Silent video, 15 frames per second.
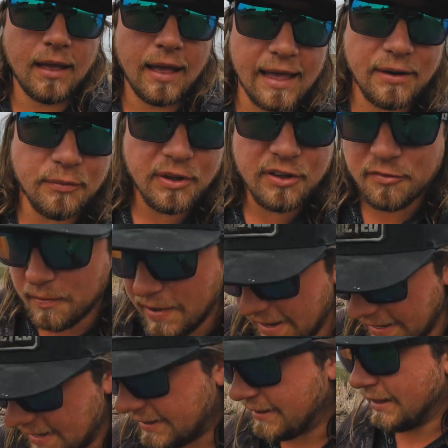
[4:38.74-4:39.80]
And we've
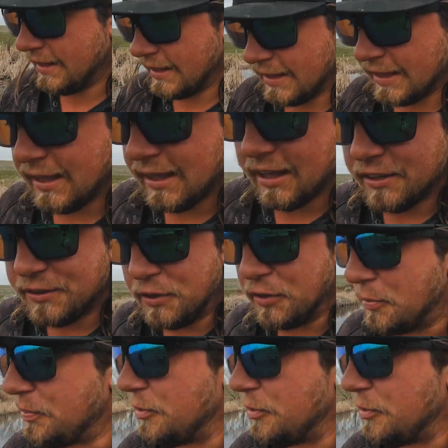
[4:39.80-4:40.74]
made it to the